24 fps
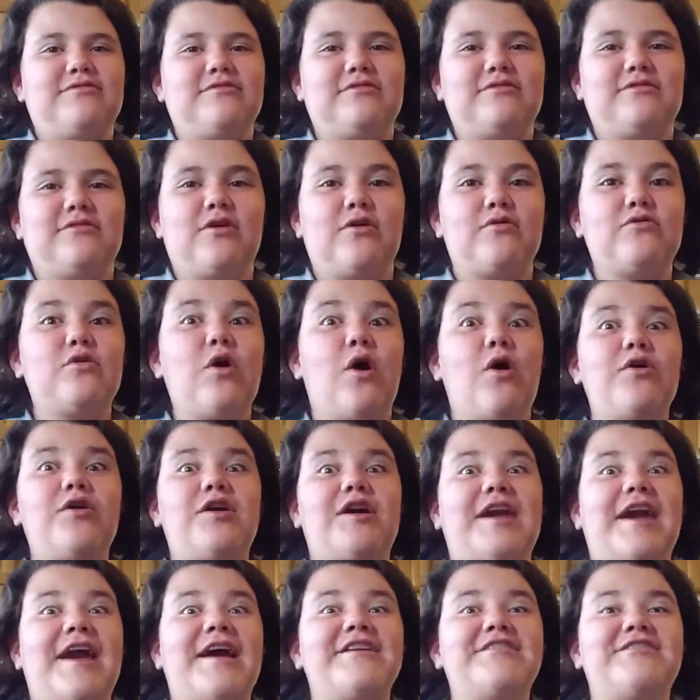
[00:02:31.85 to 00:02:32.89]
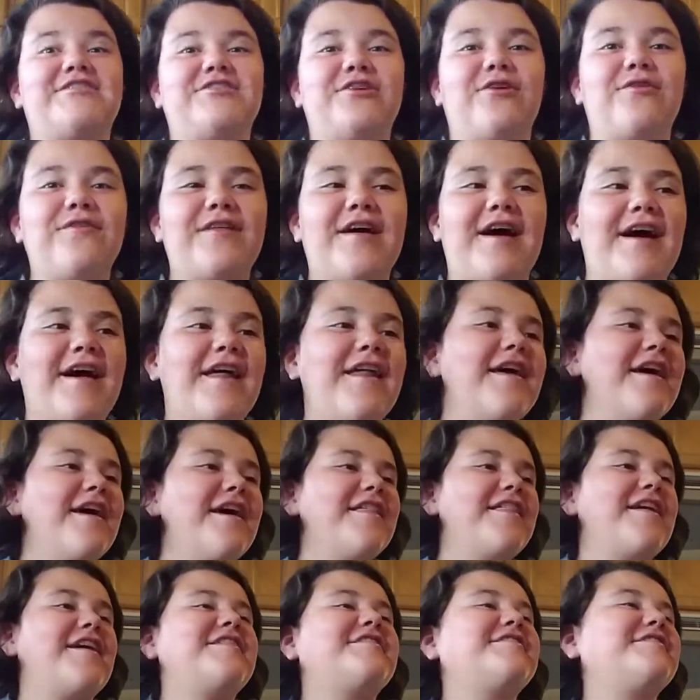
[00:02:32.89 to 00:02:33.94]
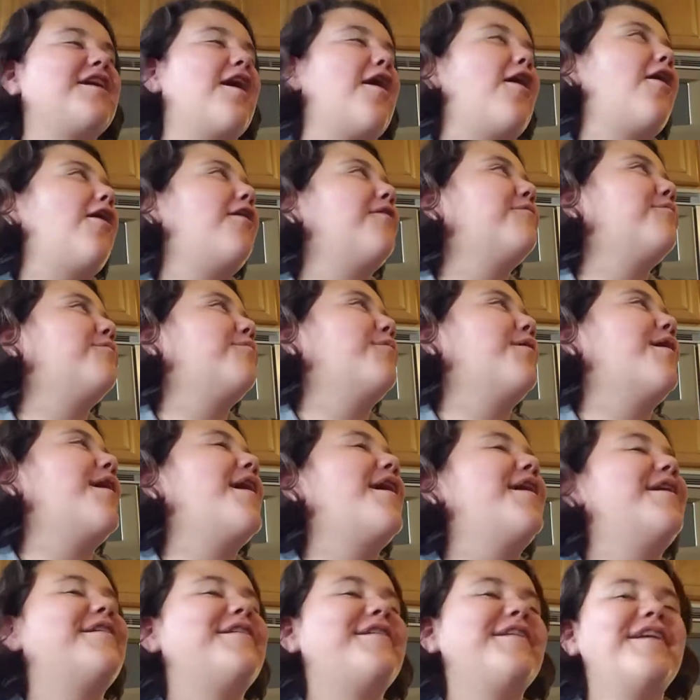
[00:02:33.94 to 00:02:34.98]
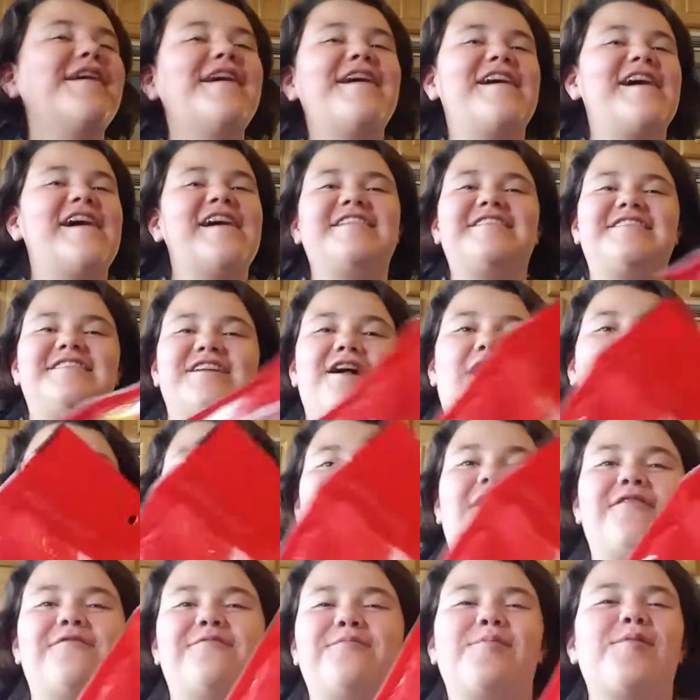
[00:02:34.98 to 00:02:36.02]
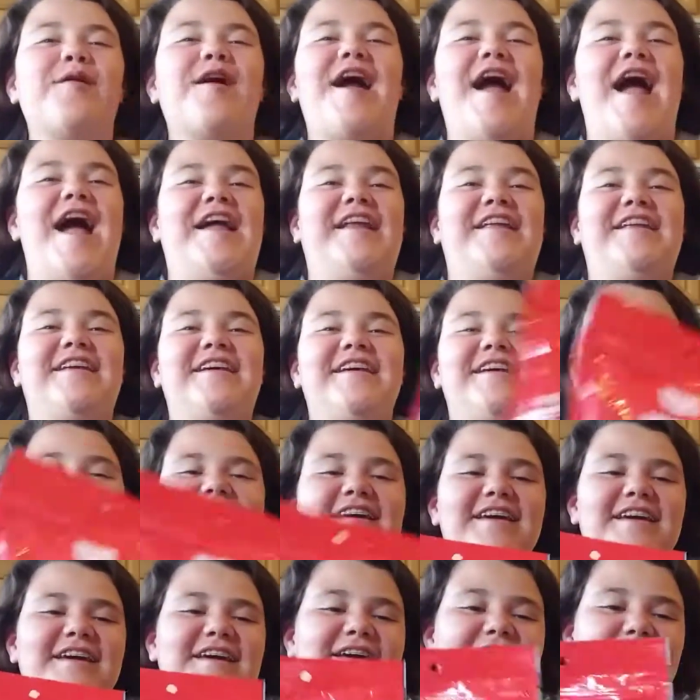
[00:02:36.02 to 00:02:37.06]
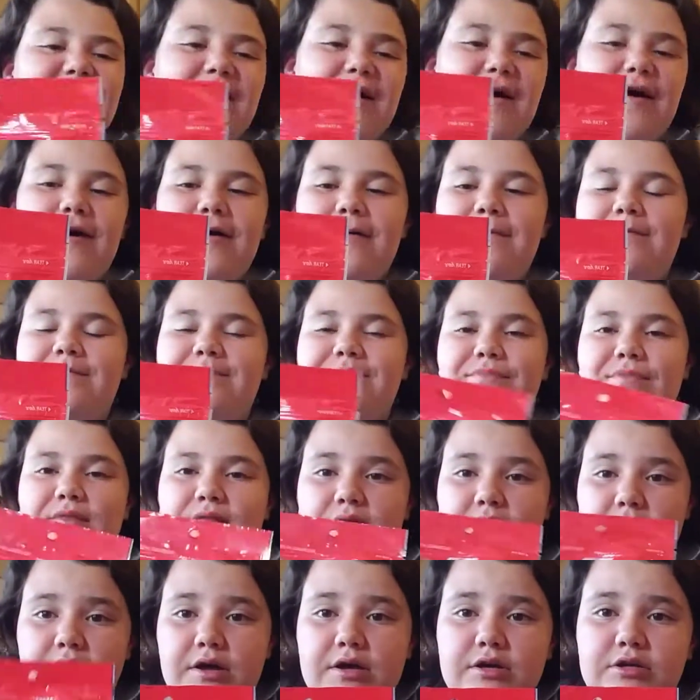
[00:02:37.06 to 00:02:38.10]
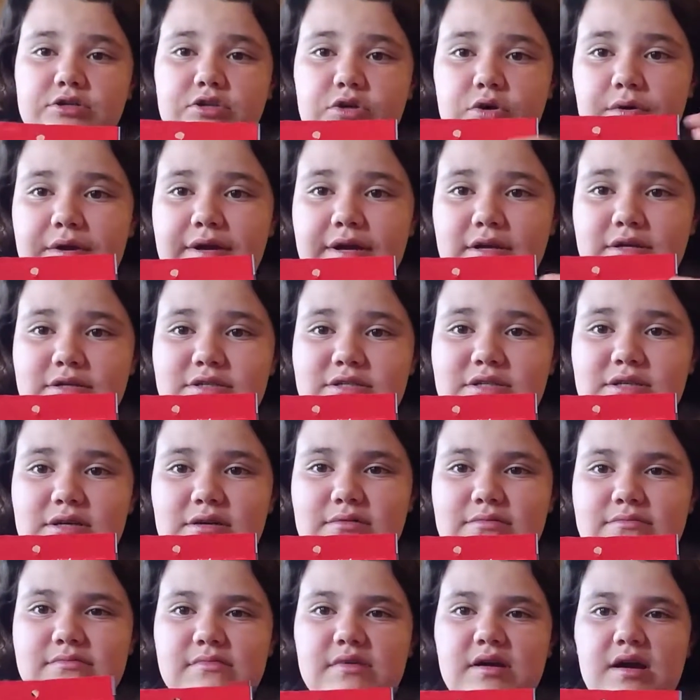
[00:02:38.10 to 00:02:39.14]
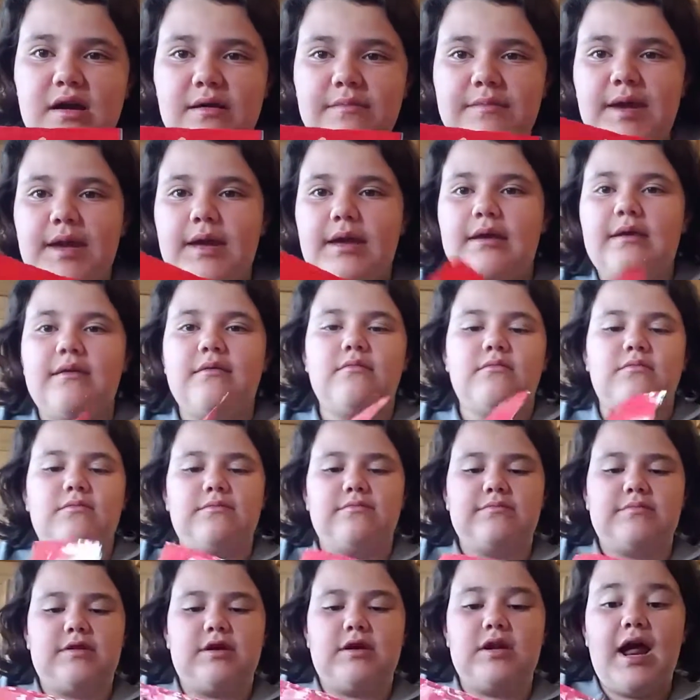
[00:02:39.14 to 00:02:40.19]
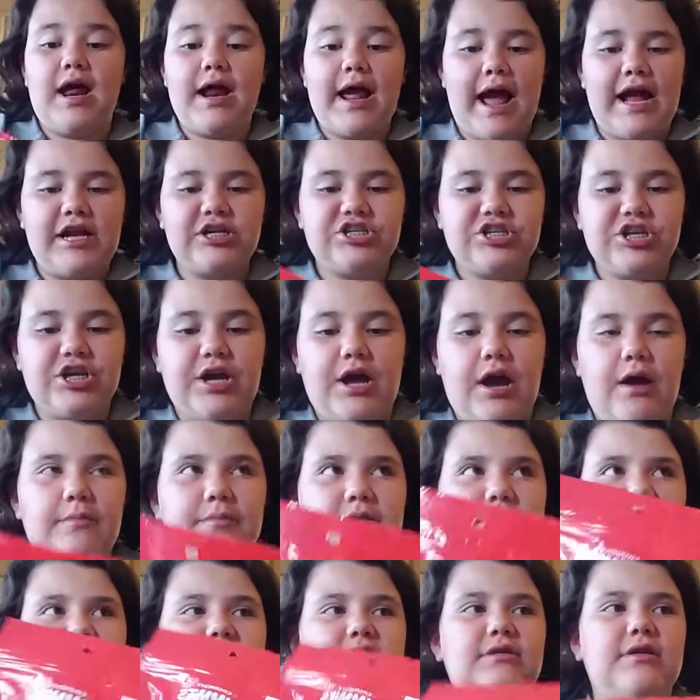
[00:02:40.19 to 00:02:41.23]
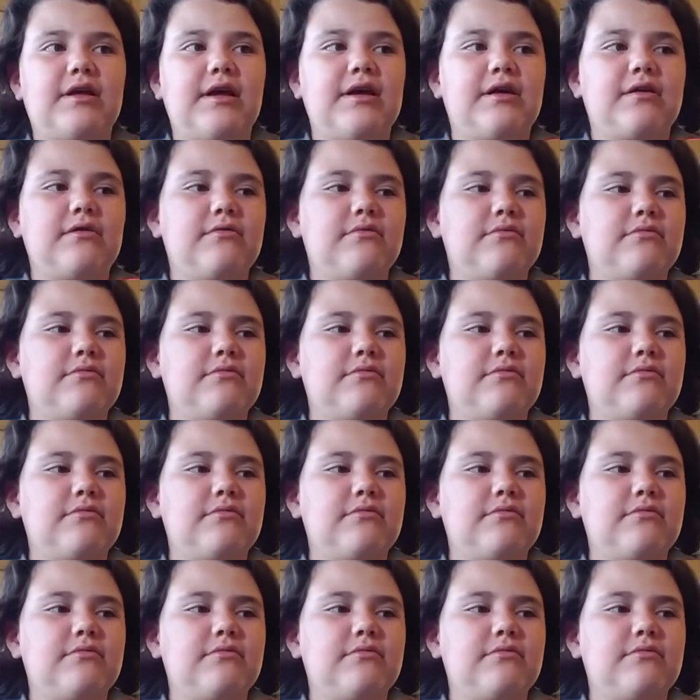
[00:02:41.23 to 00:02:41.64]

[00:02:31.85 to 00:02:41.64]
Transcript: Yes. No, you can't show that. That's not off-brand. Oh. That's not off-brand. um, so here's some gummy. They're not actually gummies. They're like...